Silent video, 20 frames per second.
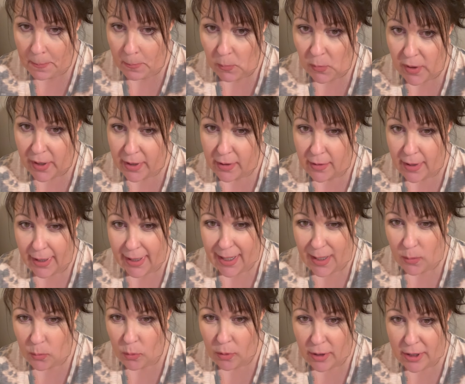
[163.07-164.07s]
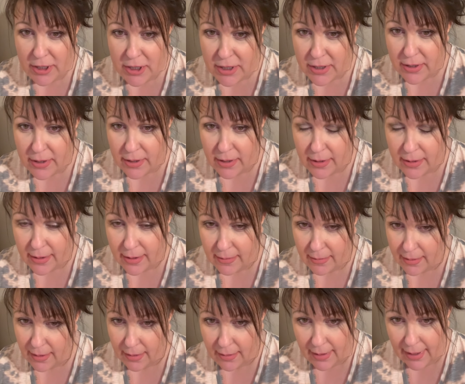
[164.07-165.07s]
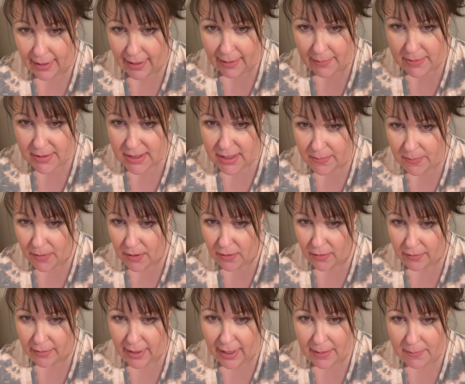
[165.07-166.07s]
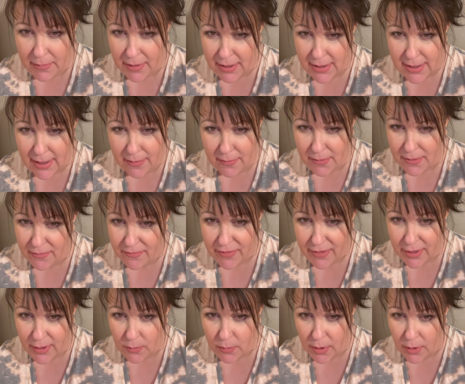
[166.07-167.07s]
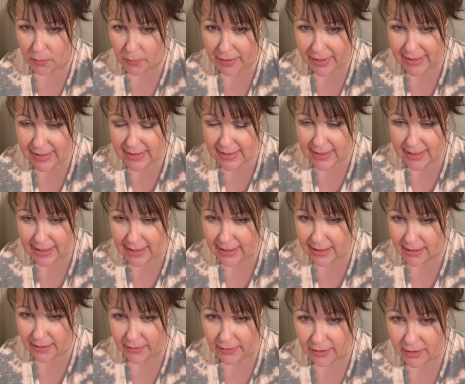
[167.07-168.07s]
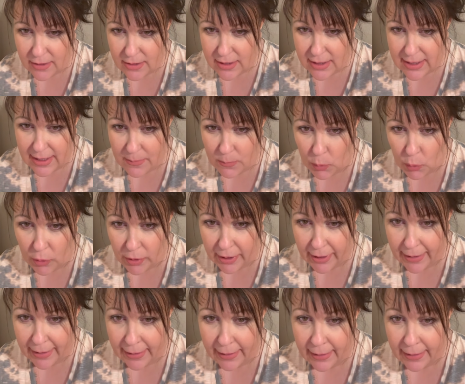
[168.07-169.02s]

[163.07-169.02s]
Well, I kept watching like I was up all night because I wasn't feeling well Wednesday into Thursday morning.